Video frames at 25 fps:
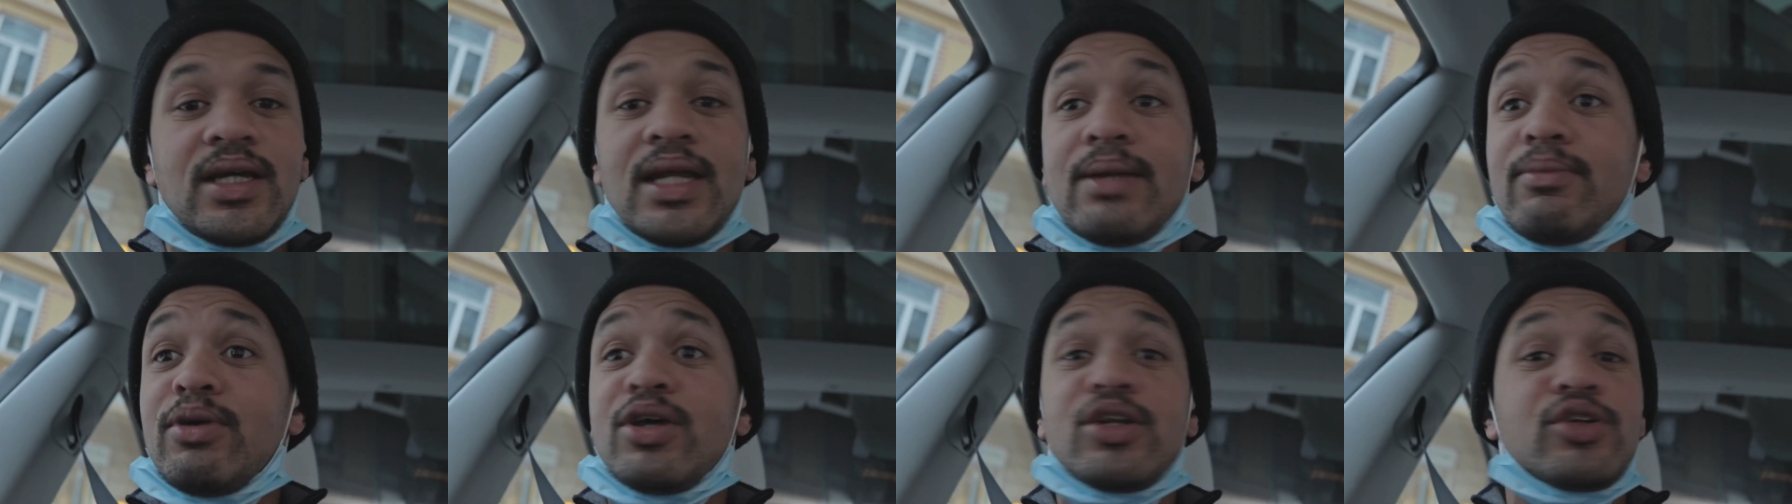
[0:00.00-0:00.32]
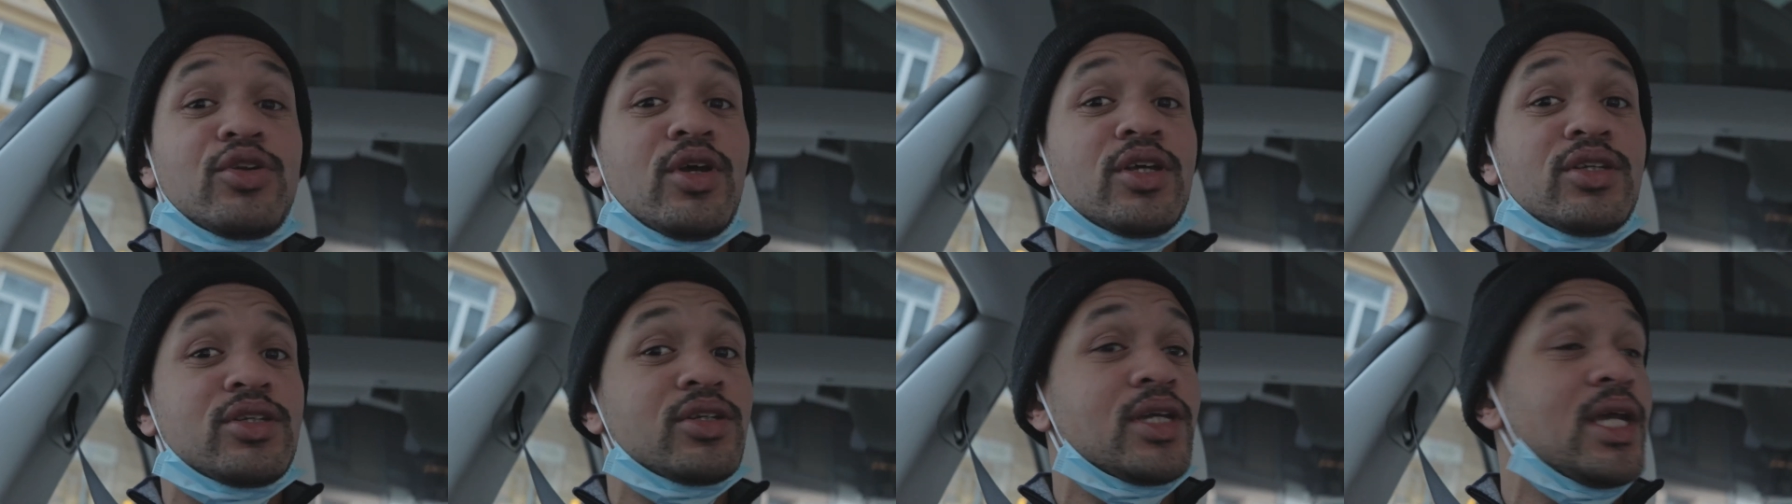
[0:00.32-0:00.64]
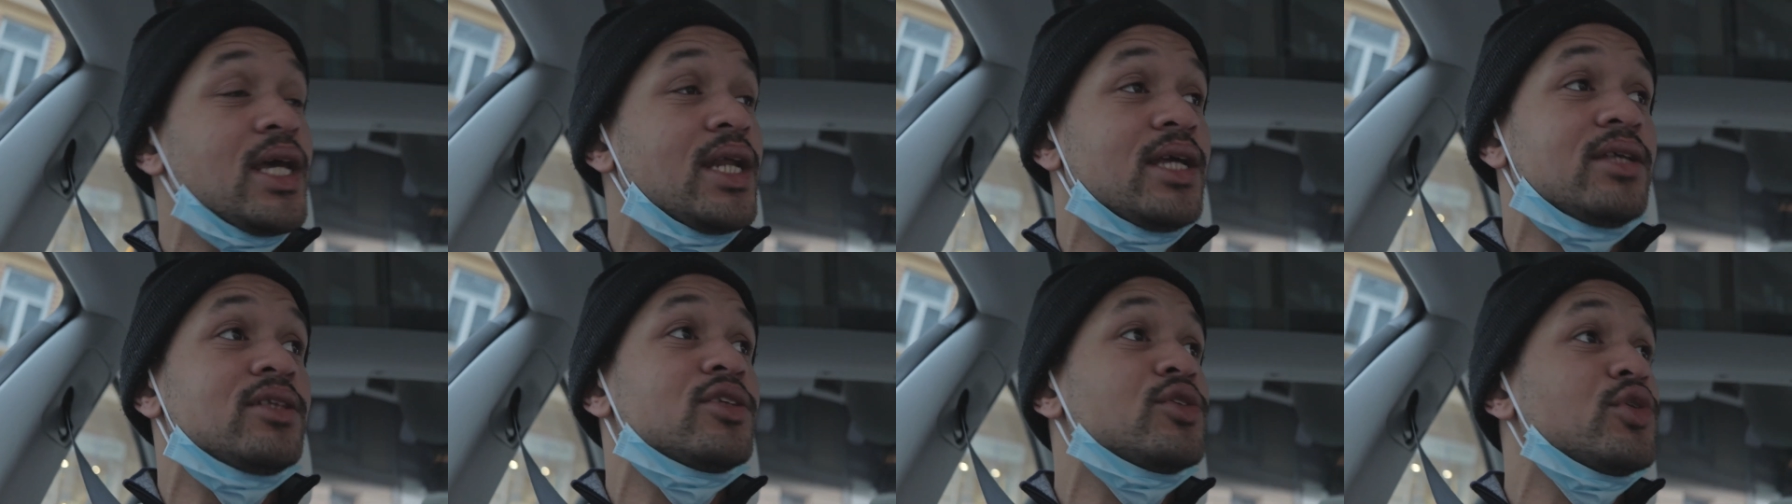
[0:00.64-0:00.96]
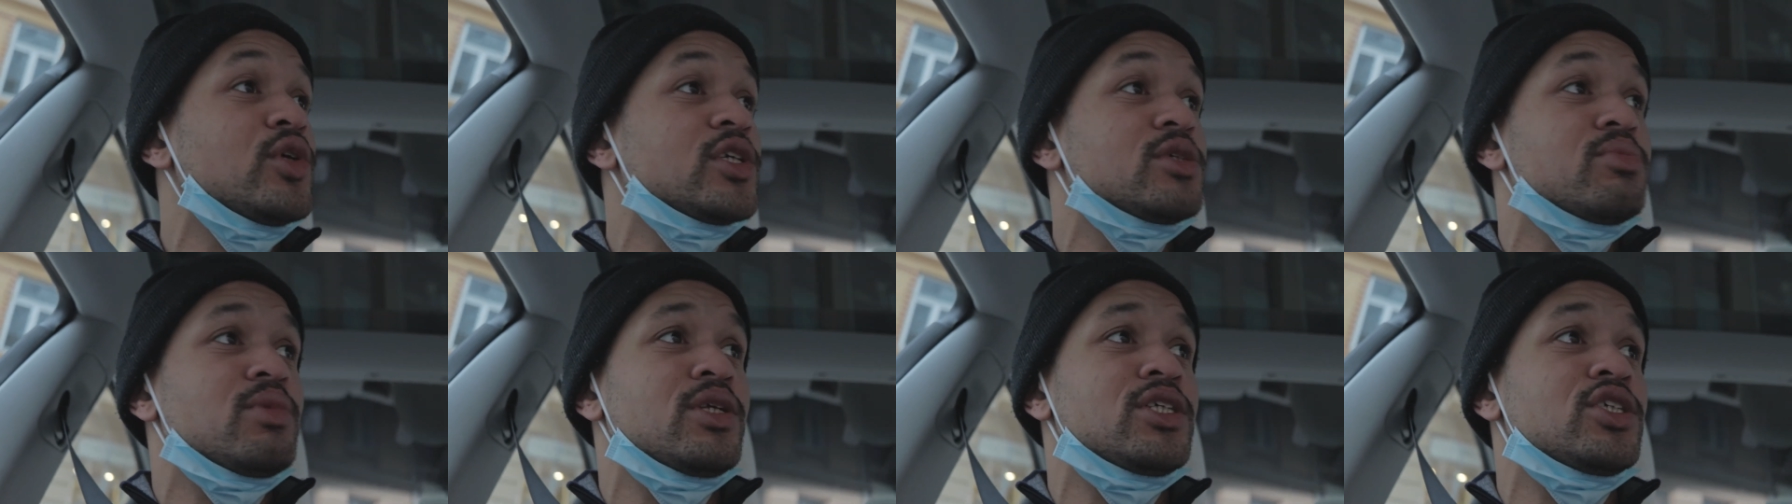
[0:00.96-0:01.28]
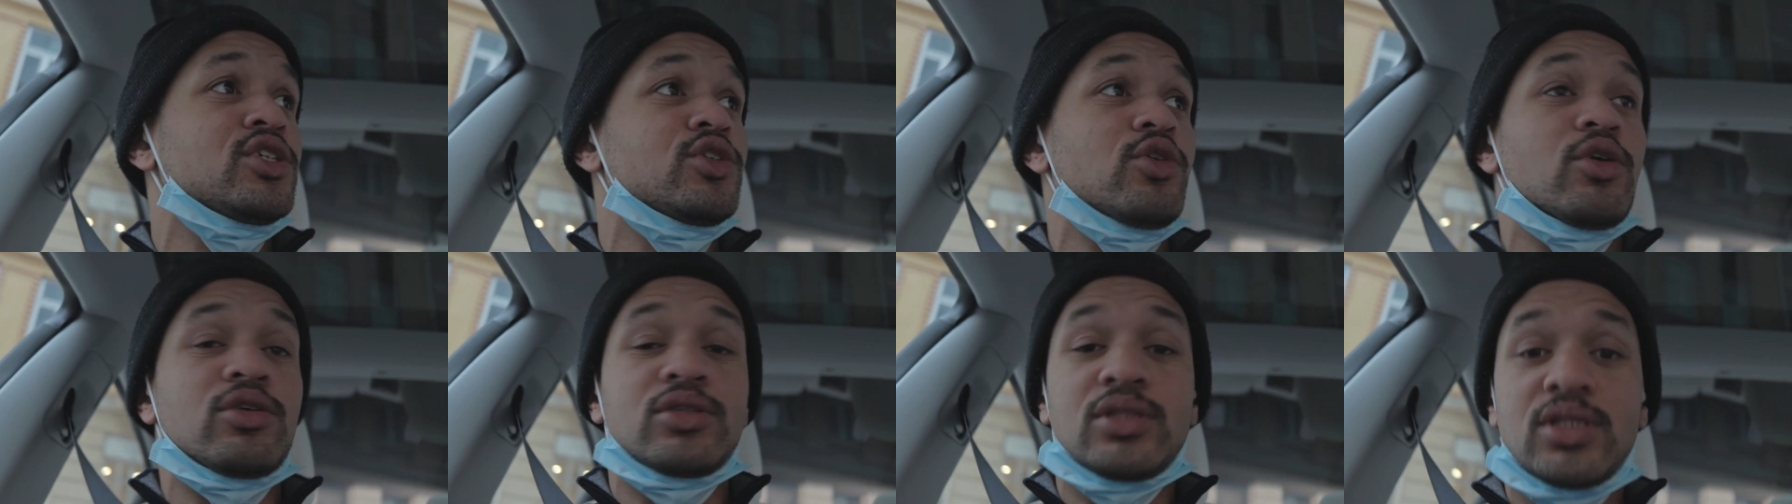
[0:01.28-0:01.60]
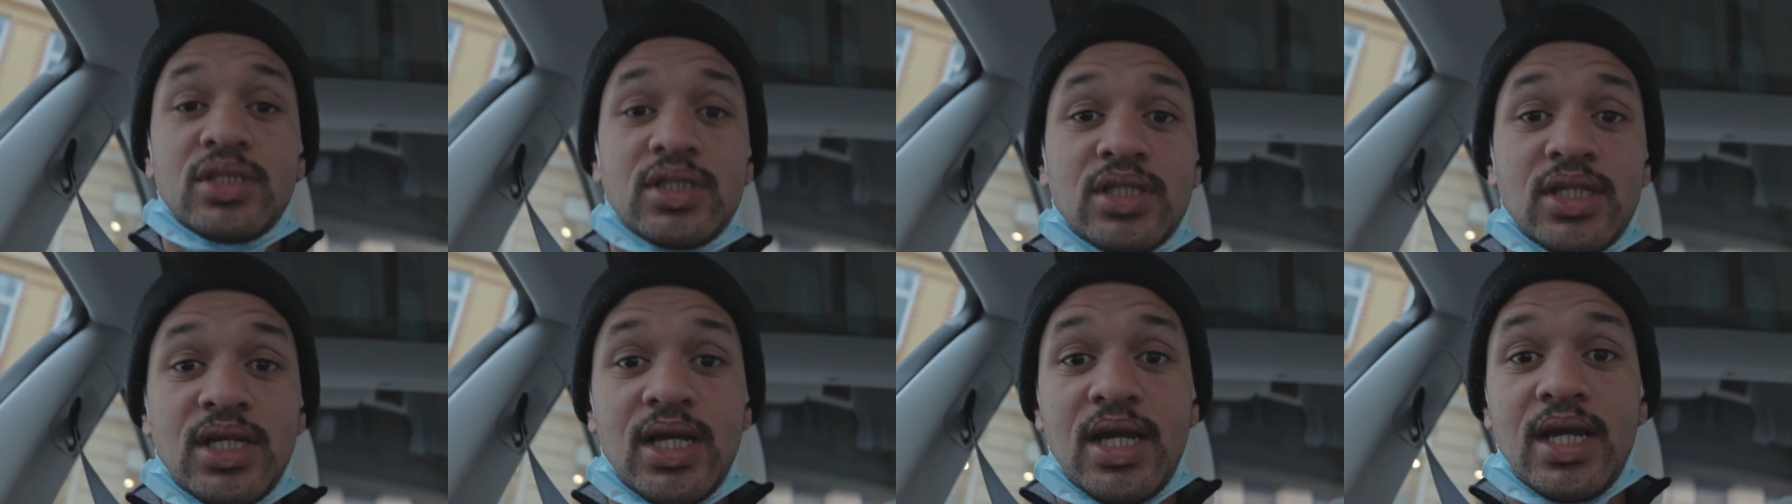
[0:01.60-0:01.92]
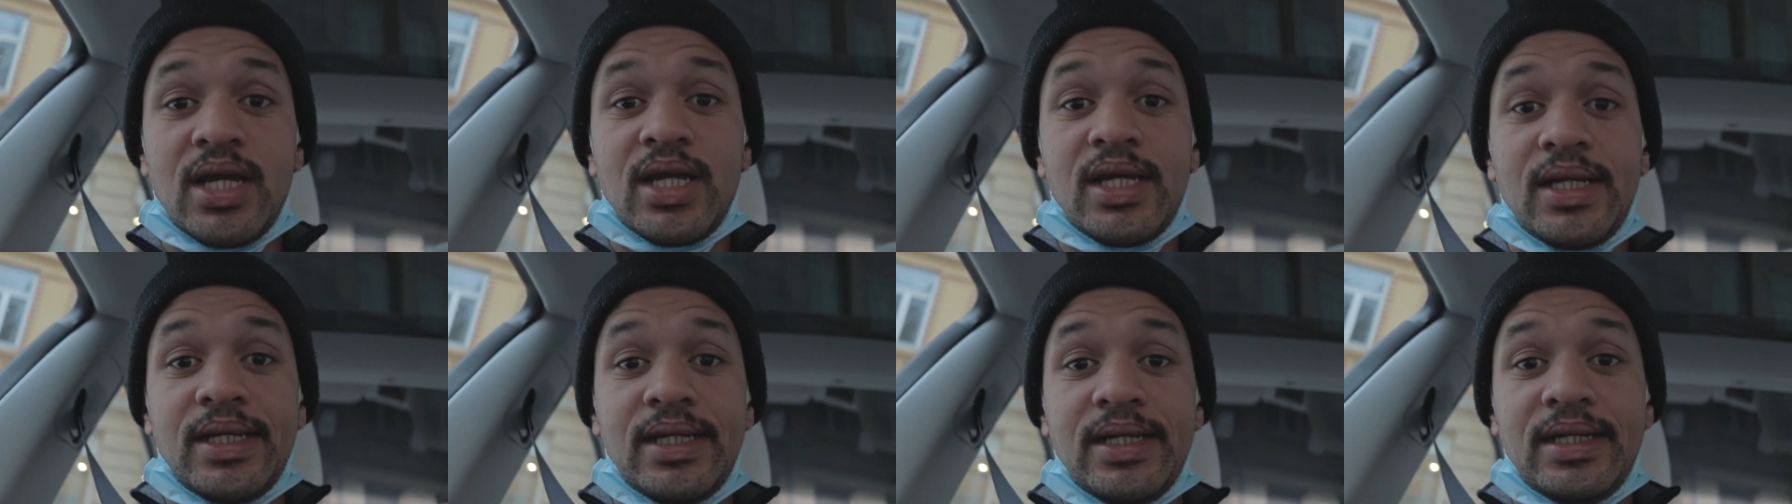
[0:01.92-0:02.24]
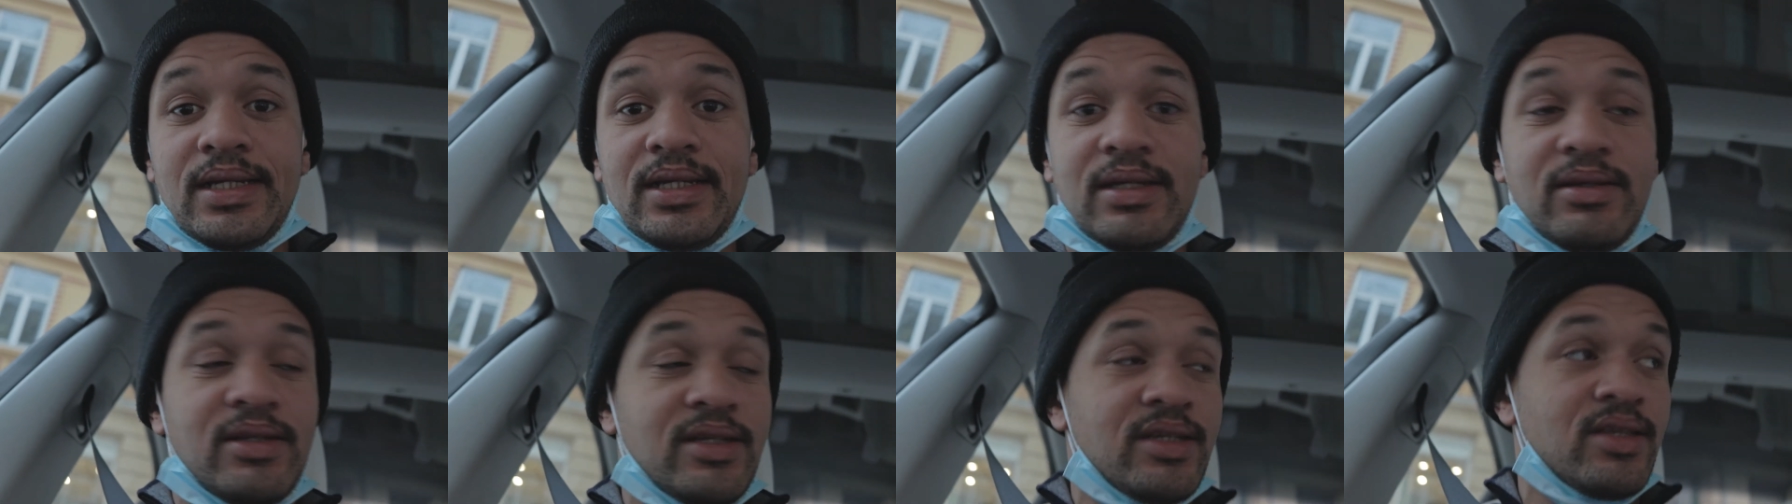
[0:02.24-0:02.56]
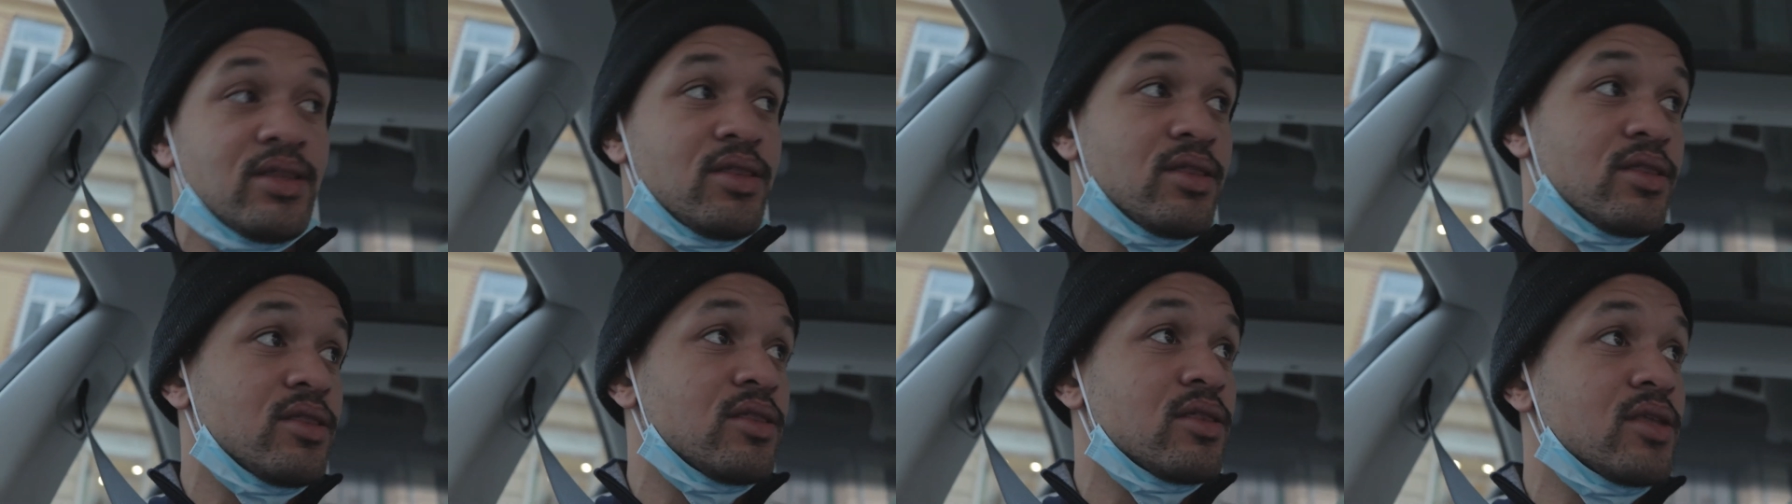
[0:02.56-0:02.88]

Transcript: And I'm gonna try to get into as many stores as I